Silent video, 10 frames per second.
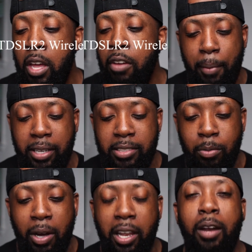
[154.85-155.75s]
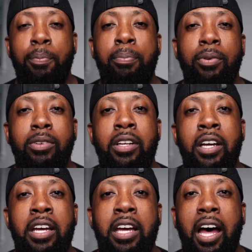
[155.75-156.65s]
Um, I can see why a lot of people
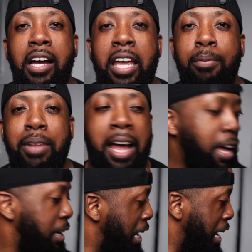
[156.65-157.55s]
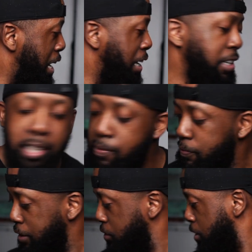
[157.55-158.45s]
uh, keep that. And
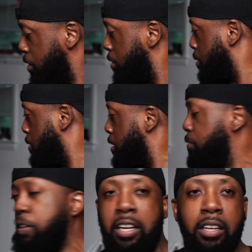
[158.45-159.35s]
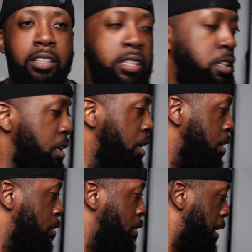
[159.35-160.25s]
actually, if I can
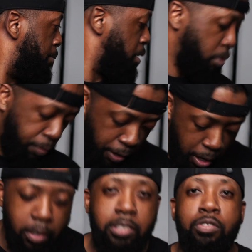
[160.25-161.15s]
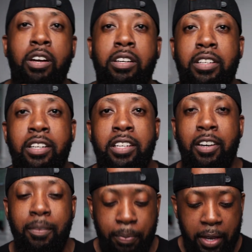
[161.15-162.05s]
grab it, oh, it's right under here,
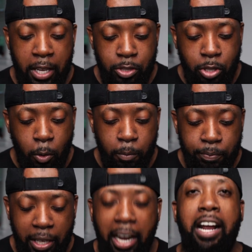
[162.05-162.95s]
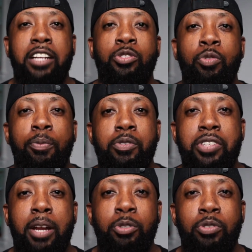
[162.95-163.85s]
here. So I got two remotes
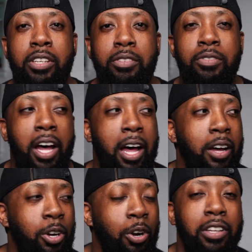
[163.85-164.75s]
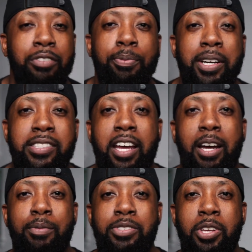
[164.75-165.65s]
that I'm using uh, currently for my
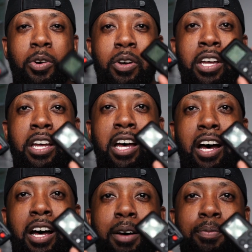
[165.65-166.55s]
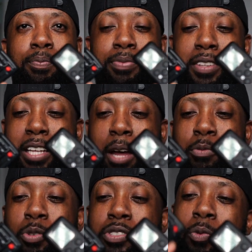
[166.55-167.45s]
setup. So um, I'm
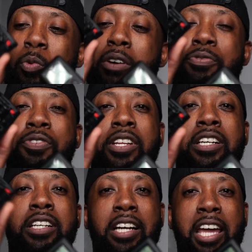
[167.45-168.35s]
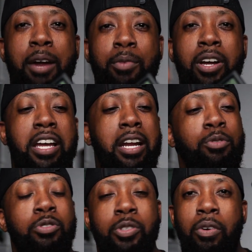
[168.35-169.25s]
using one for the camera and I'm
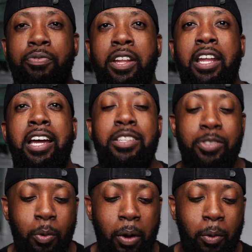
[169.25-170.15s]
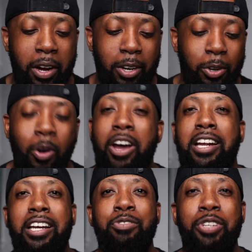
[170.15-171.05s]
using one for the light. So why don't I go ahead
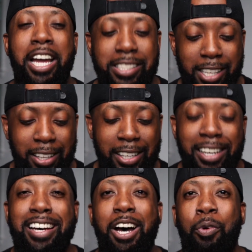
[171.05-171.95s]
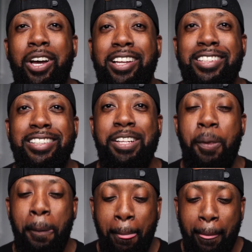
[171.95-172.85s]
and give you guys a, a quick little
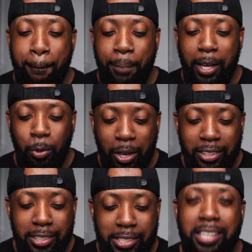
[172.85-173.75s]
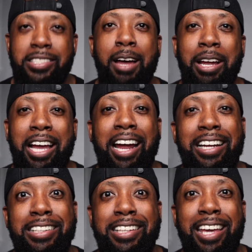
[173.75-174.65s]
a quick little test. I, I
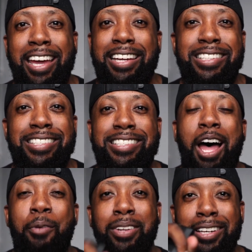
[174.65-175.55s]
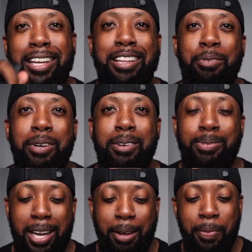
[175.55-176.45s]
can't stop looking at the mirror up
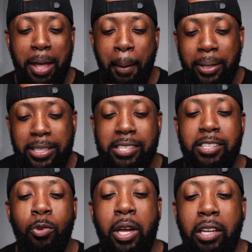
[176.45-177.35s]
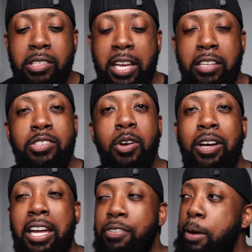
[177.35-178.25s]
top. But this is a quick little test. So
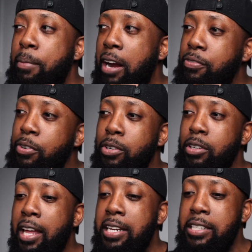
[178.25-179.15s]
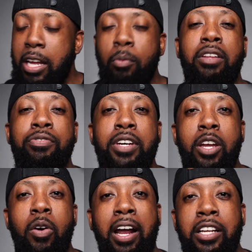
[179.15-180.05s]
if I'm ever like done with the
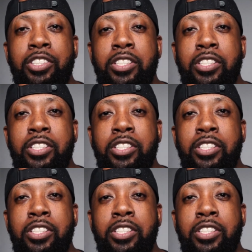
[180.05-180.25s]
video, I can